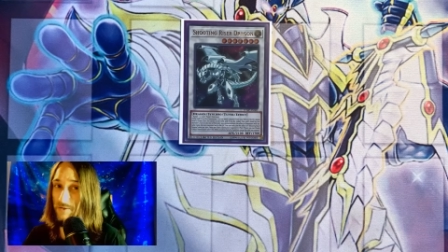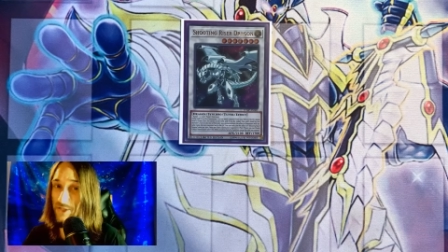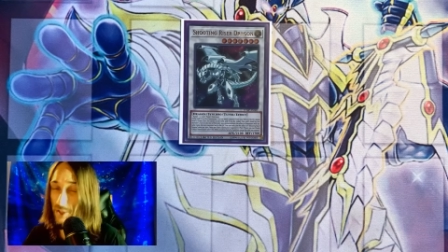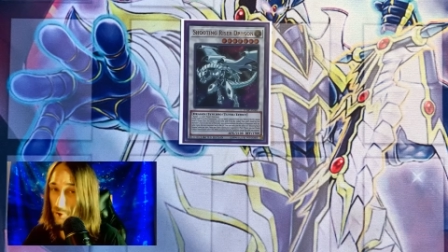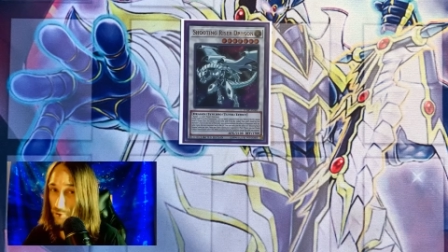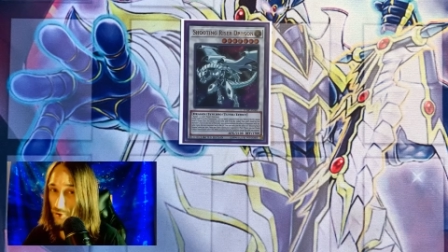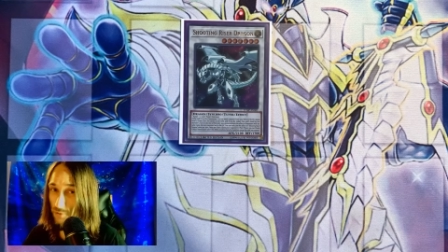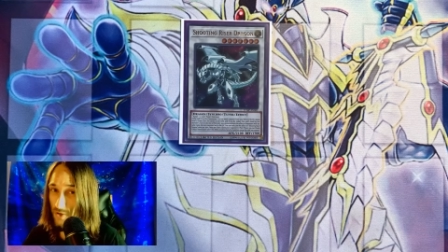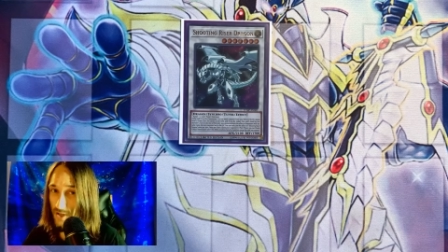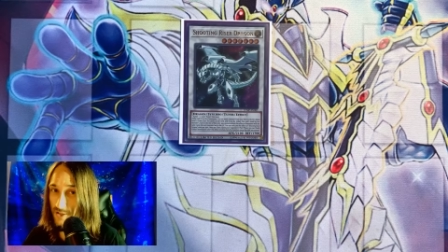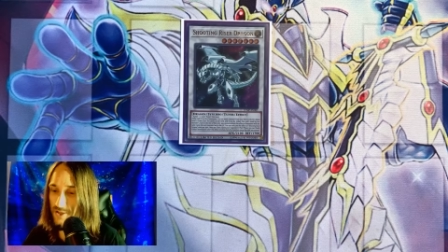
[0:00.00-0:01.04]
Tuner
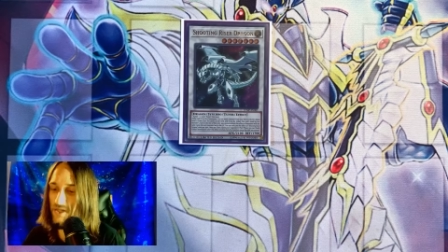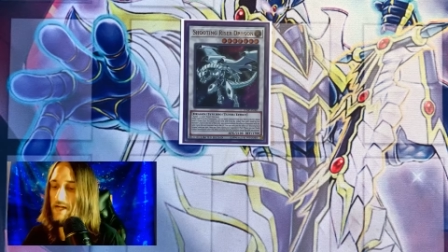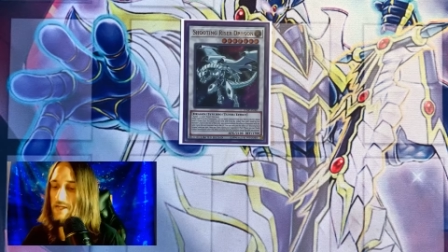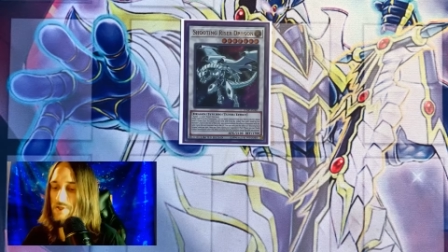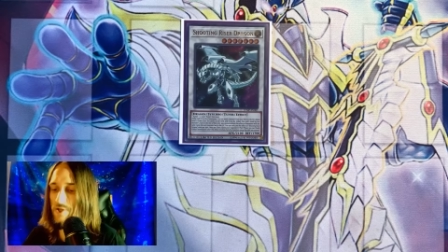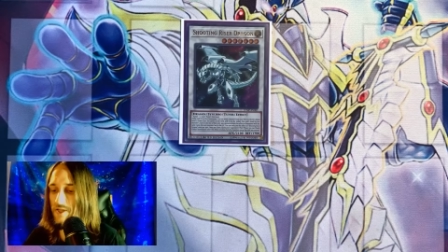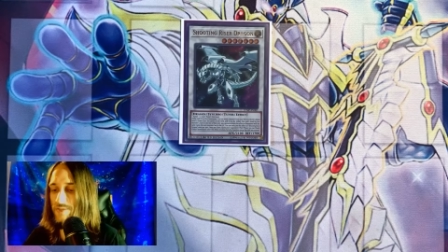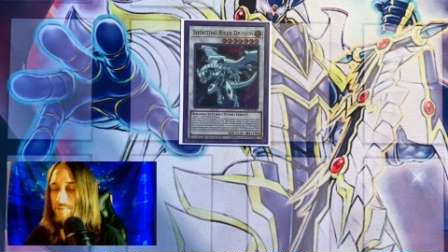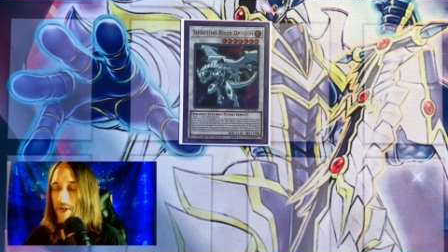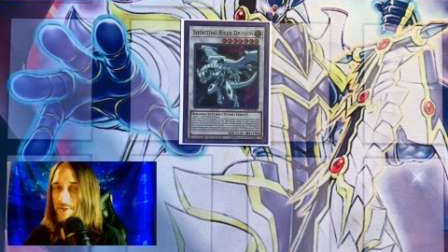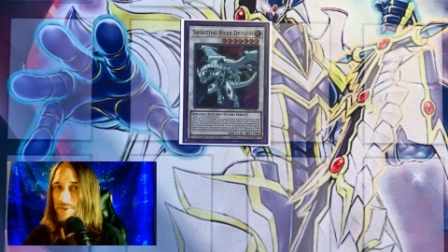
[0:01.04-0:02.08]
Monster, so you can
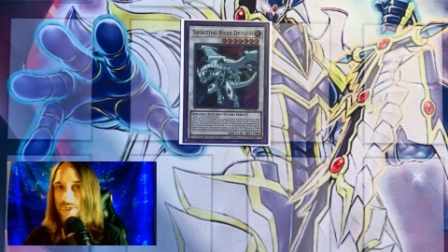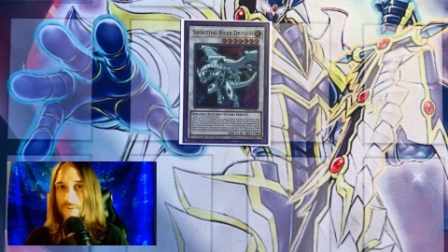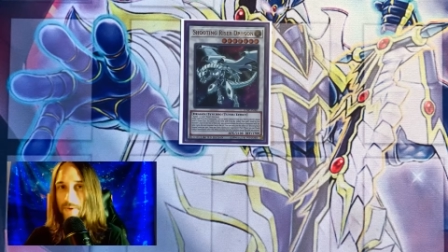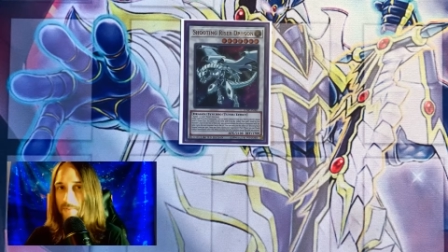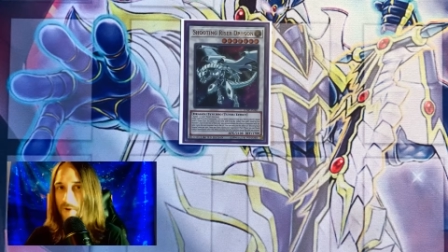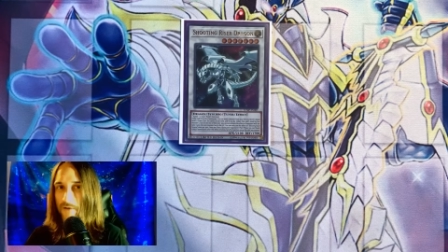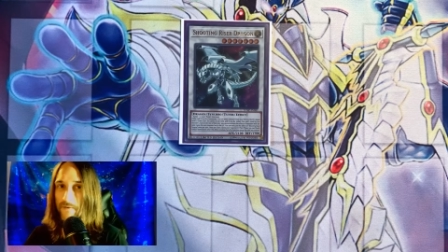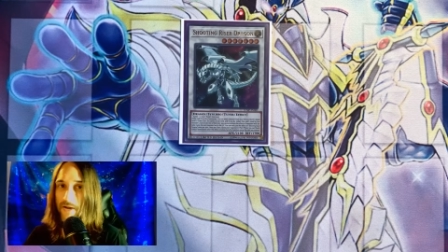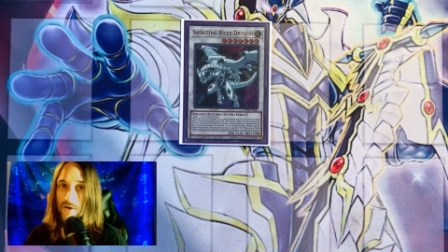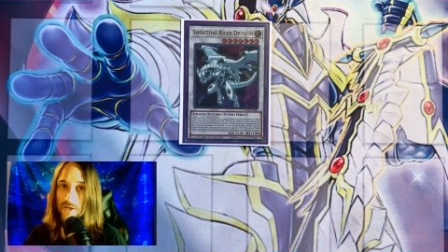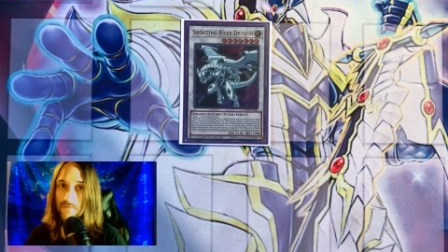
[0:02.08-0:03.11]
special summon him off of
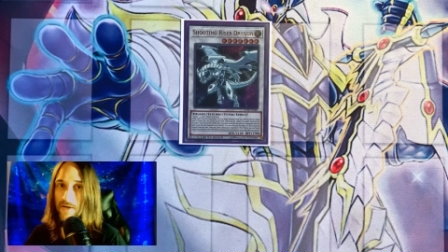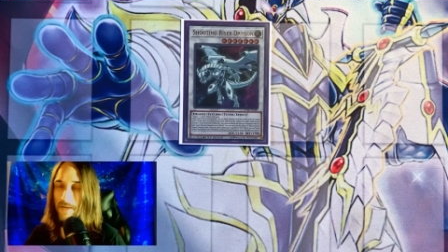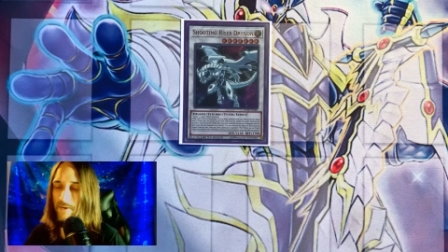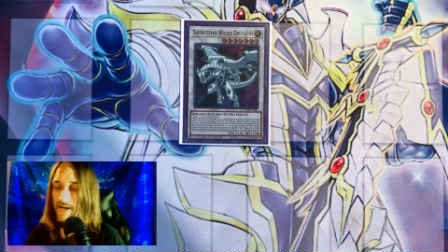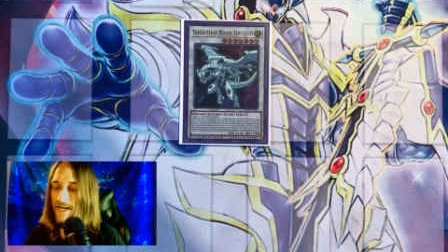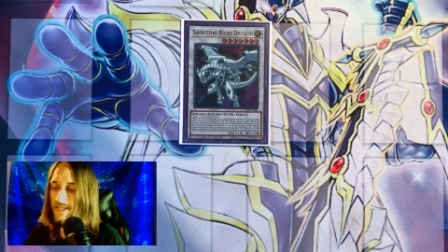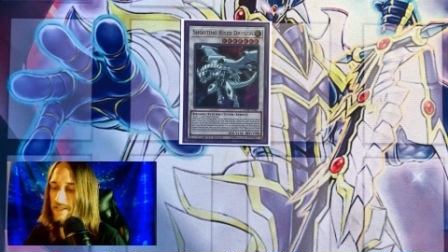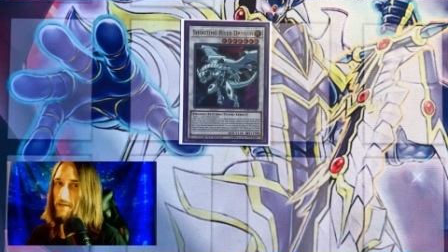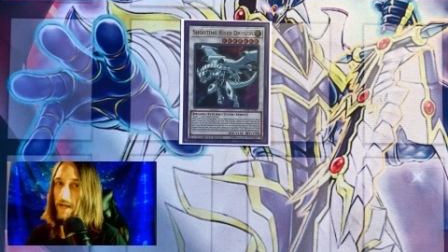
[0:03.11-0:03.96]
Halqifibrax.